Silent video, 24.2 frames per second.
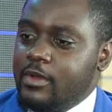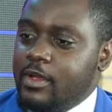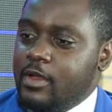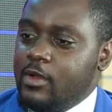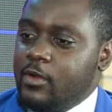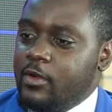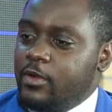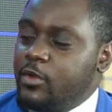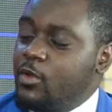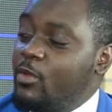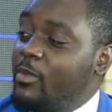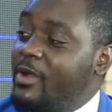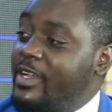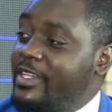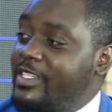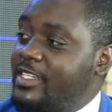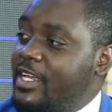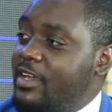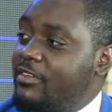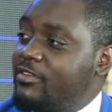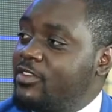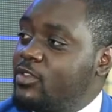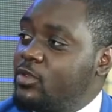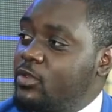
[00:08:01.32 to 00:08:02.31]
or you might
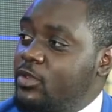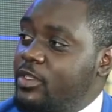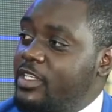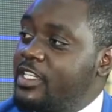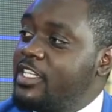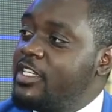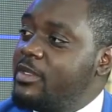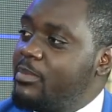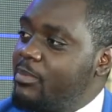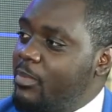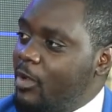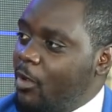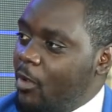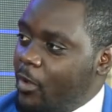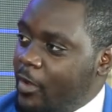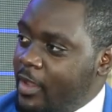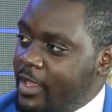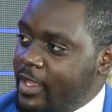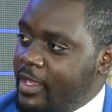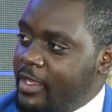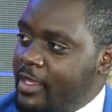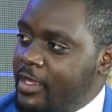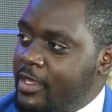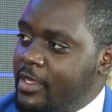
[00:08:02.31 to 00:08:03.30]
have to
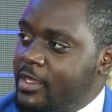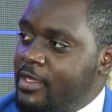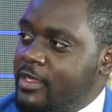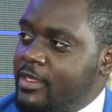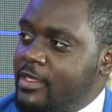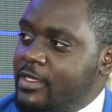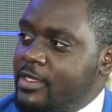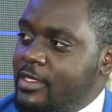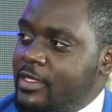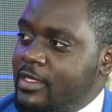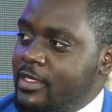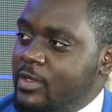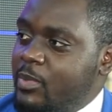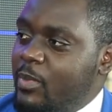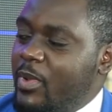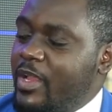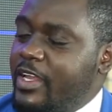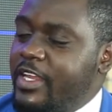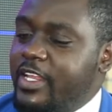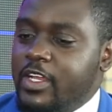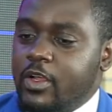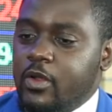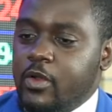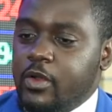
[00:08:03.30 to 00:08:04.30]
redeploy,
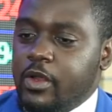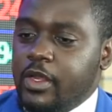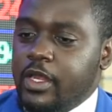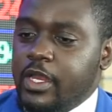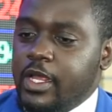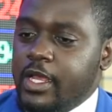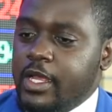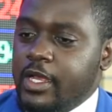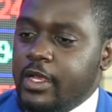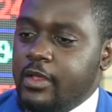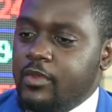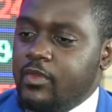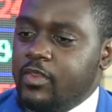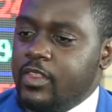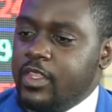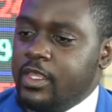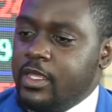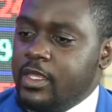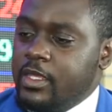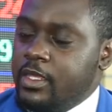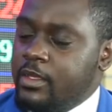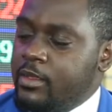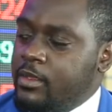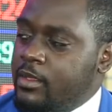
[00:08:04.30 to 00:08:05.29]
depending on
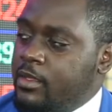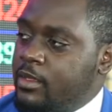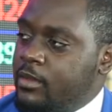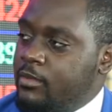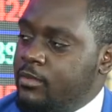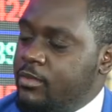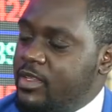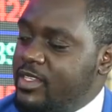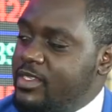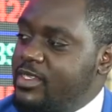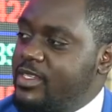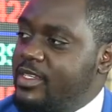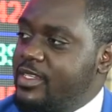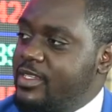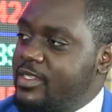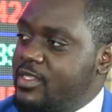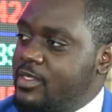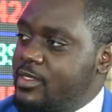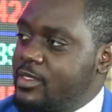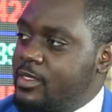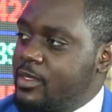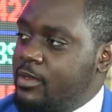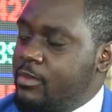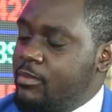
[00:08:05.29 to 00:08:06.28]
the
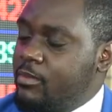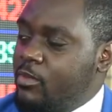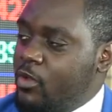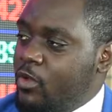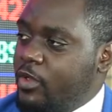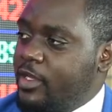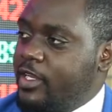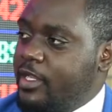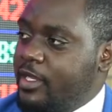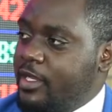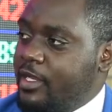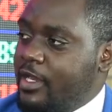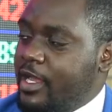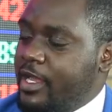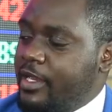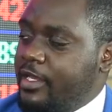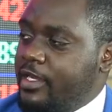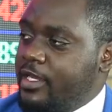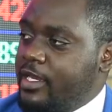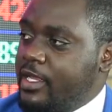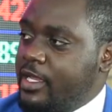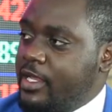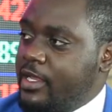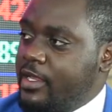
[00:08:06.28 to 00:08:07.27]
business model
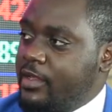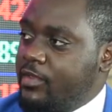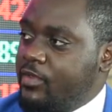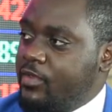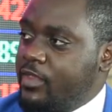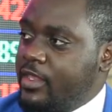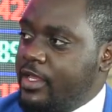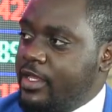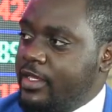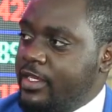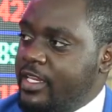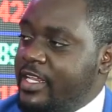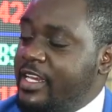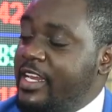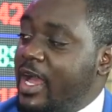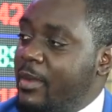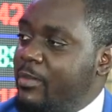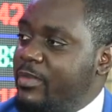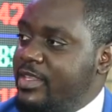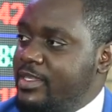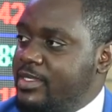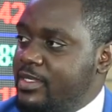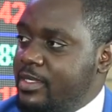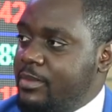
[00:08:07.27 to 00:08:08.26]
and the
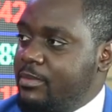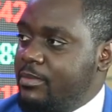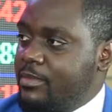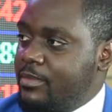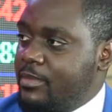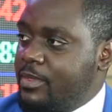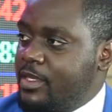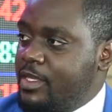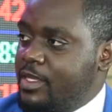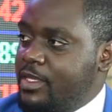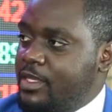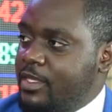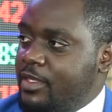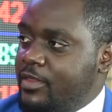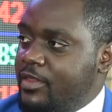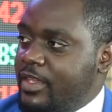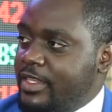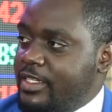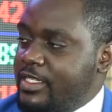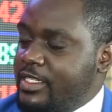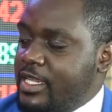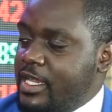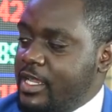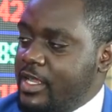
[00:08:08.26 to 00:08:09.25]
dynamism
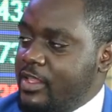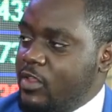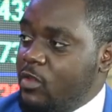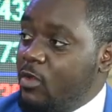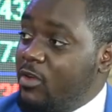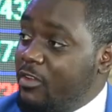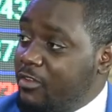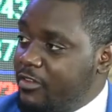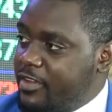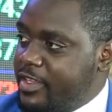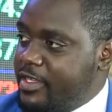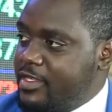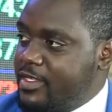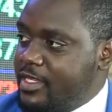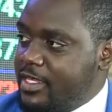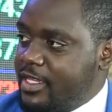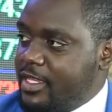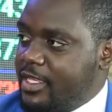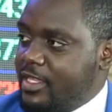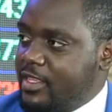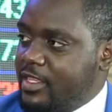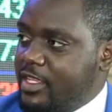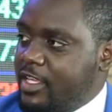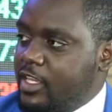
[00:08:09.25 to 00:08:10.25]
that you are
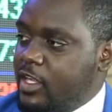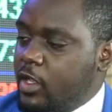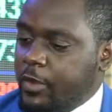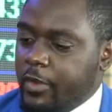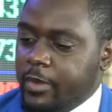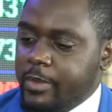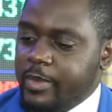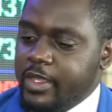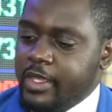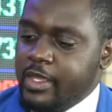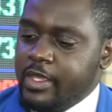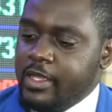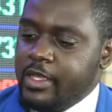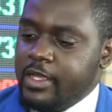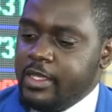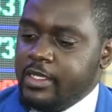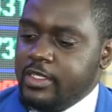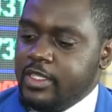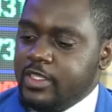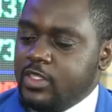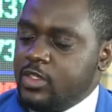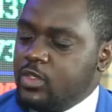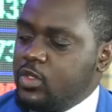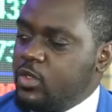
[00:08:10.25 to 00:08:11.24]
facing in the economy.
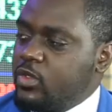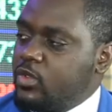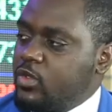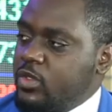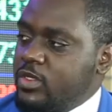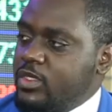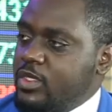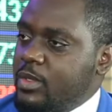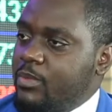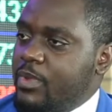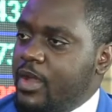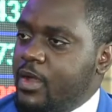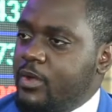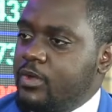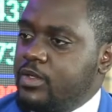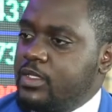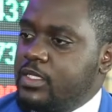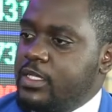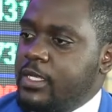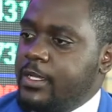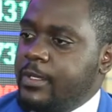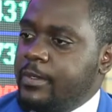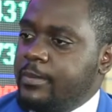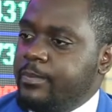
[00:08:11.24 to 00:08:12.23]
Just talk to us
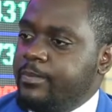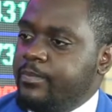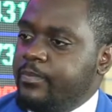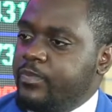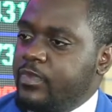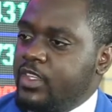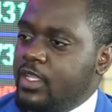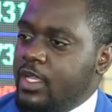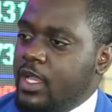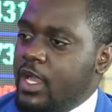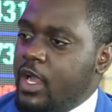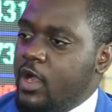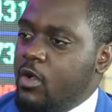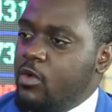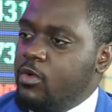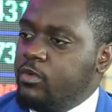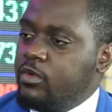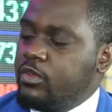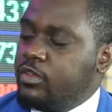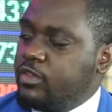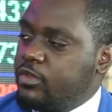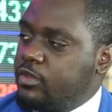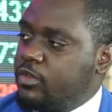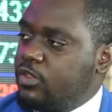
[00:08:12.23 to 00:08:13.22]
about
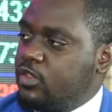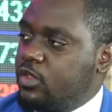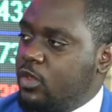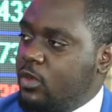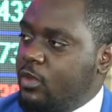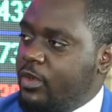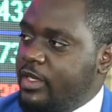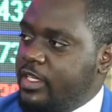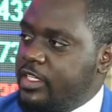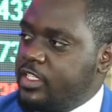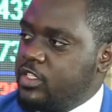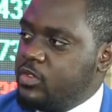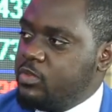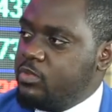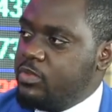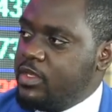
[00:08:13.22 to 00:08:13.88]
how crucial will it